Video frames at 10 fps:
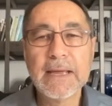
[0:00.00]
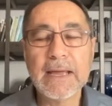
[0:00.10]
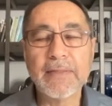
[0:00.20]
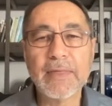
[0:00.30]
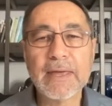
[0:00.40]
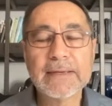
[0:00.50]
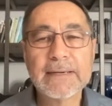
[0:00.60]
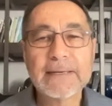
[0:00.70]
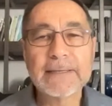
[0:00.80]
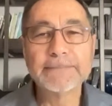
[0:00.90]
And then
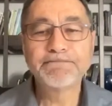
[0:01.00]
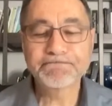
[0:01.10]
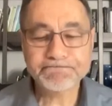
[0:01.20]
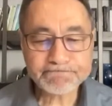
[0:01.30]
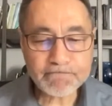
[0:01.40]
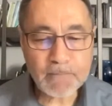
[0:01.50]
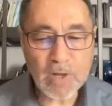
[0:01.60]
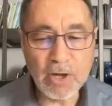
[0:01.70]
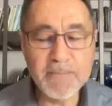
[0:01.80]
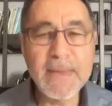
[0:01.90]
on
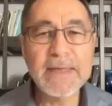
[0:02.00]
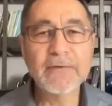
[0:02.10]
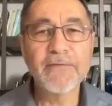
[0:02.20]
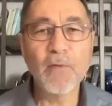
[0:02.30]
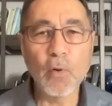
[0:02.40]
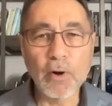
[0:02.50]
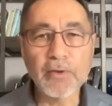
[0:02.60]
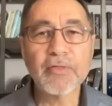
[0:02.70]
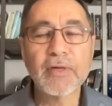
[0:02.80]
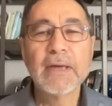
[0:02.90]
May the
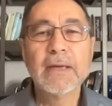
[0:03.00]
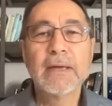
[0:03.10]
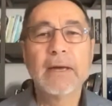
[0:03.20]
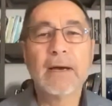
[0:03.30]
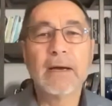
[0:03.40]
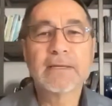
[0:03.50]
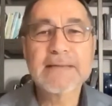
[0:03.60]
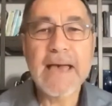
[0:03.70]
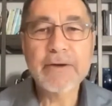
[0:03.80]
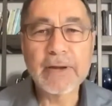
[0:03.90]
4th,
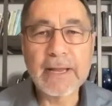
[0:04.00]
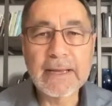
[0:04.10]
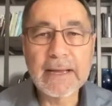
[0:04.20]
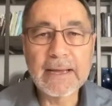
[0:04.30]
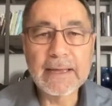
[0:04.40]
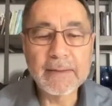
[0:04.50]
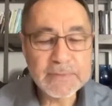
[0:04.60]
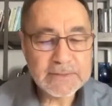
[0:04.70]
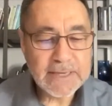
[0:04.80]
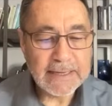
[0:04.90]
Saturday, I am
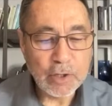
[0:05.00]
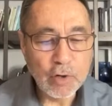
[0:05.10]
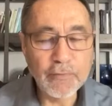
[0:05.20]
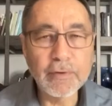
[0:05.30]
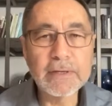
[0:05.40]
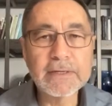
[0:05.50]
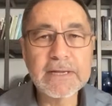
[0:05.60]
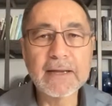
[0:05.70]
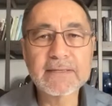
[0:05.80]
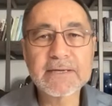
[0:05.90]
staying over in
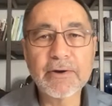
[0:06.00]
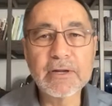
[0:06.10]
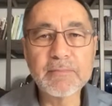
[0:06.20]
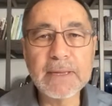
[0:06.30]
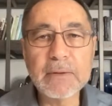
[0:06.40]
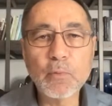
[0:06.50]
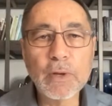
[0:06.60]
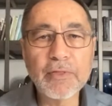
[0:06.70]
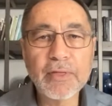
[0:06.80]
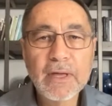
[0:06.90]
Dallas area to meet
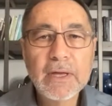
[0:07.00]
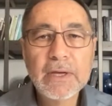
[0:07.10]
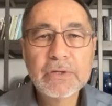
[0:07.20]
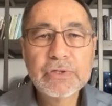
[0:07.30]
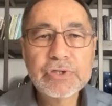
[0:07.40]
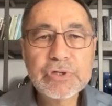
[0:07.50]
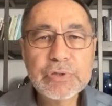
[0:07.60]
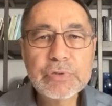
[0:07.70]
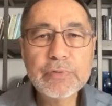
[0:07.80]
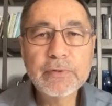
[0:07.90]
with
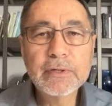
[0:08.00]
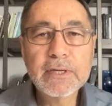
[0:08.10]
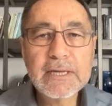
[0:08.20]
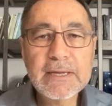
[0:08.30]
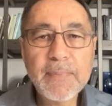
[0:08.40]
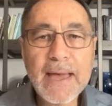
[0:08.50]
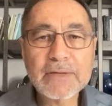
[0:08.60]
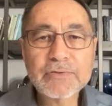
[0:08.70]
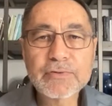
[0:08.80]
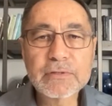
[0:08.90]
two key
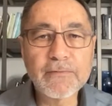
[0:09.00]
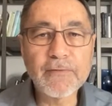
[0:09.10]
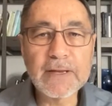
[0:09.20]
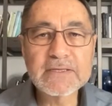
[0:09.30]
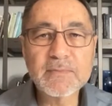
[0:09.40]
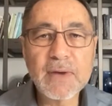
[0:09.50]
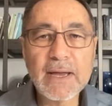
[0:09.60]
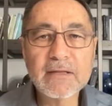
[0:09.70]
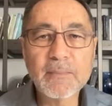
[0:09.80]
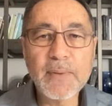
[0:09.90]
pastors that are friends of
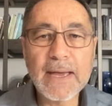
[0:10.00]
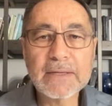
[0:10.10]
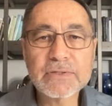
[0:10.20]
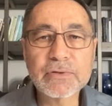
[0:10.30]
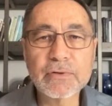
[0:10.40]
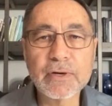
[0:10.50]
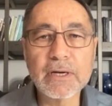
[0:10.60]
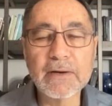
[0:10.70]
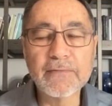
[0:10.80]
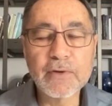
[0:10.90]
mine. The pastor
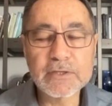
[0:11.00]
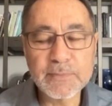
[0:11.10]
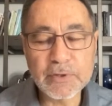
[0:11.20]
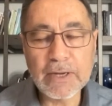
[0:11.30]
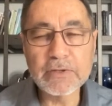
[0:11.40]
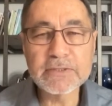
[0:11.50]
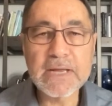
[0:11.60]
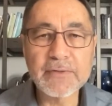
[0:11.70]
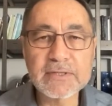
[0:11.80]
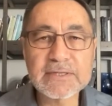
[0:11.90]
of Chris McCray, who's
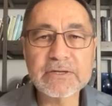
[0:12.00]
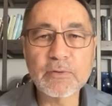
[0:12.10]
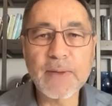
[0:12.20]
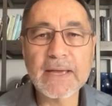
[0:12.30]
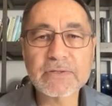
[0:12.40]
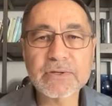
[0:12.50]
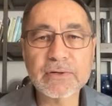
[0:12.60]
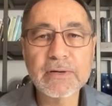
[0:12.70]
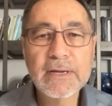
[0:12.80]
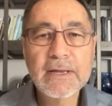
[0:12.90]
now the senior
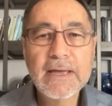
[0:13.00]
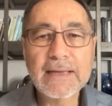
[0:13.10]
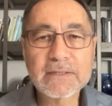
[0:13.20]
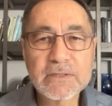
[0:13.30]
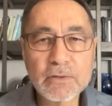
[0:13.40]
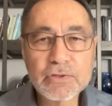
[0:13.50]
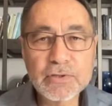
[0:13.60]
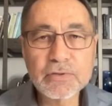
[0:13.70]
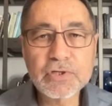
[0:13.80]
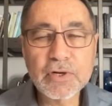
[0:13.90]
pastor at
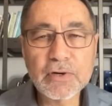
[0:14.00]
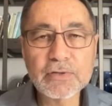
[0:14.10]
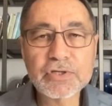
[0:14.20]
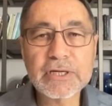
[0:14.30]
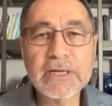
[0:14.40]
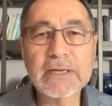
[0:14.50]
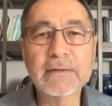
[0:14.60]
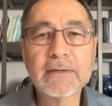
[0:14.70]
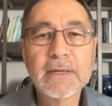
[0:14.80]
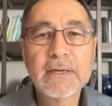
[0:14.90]
Sojourn Church in